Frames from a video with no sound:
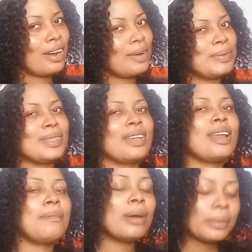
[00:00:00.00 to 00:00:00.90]
that I'll be talking
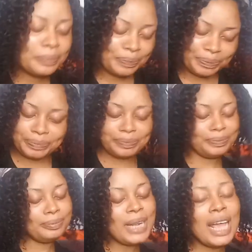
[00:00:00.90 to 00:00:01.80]
about,
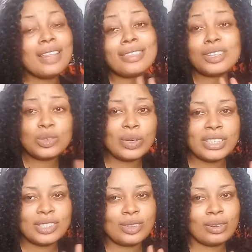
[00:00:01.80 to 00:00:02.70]
this one
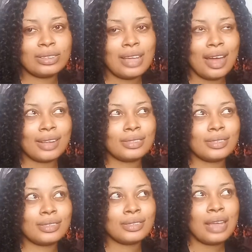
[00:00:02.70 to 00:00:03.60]
is not that,
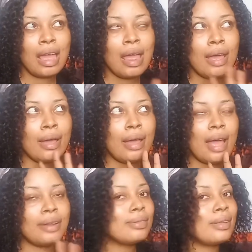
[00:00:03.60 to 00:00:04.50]

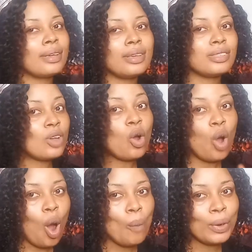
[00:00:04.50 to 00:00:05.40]
I don't think it's not
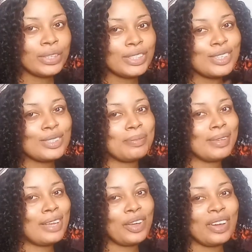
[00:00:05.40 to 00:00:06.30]
common, it's not
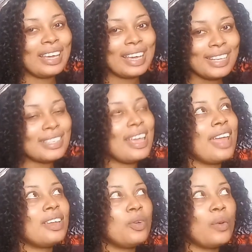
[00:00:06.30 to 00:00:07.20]
something I can get
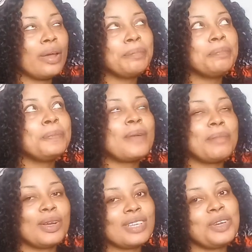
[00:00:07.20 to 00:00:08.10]
anywhere,
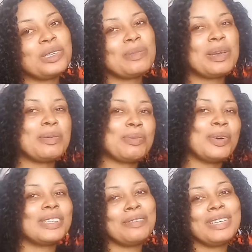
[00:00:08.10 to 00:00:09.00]
because I know so many people
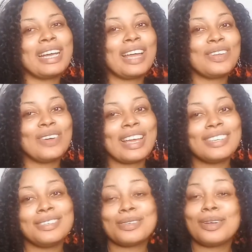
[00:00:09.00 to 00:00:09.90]
will tell me they cannot
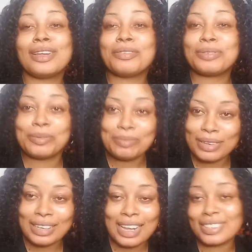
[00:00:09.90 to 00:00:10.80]
get it other from
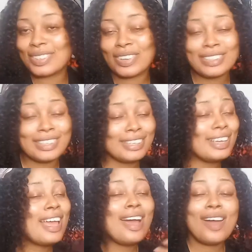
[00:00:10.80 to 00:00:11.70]
me. Like, seriously,
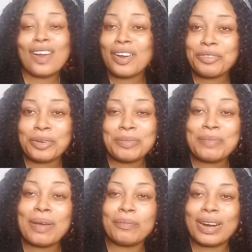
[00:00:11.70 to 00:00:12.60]
other from me,
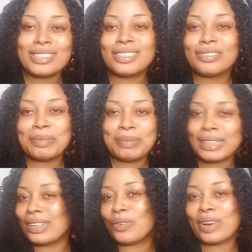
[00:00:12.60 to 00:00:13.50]
my price is even
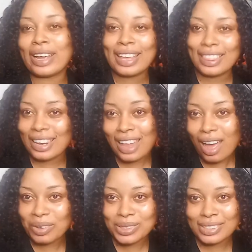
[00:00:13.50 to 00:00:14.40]
better than what I'm getting
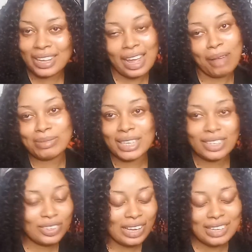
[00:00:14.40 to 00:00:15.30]
out there. I'm
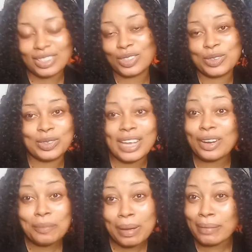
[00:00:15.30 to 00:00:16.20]
telling you guys the truth. I
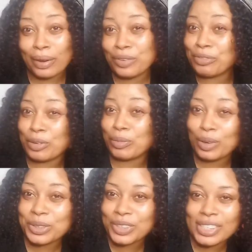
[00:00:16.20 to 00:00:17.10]
don't buy my own from
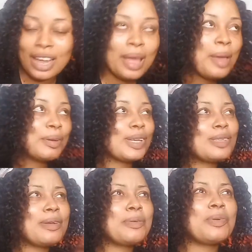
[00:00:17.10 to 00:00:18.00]
Ojota, because
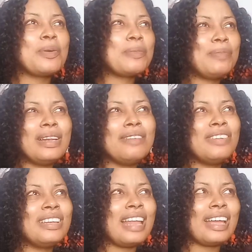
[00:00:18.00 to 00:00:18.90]
so many people will
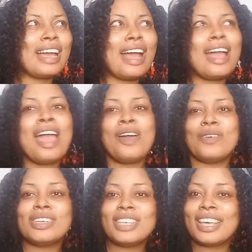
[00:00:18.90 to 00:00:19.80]
believe in, like,
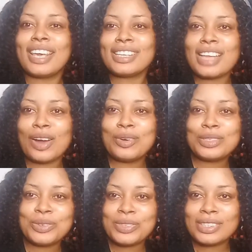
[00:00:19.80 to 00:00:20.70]
when she gets her own,
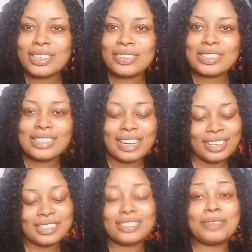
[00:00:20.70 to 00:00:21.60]
she'll still resell
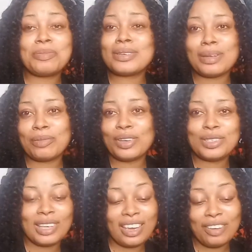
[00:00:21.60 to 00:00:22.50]
it. The price I'm
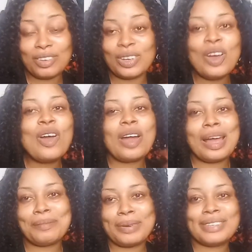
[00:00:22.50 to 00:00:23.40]
going to give you,
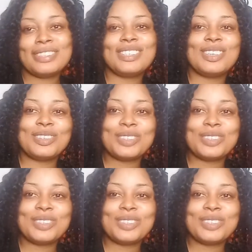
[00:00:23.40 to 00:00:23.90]
that price is in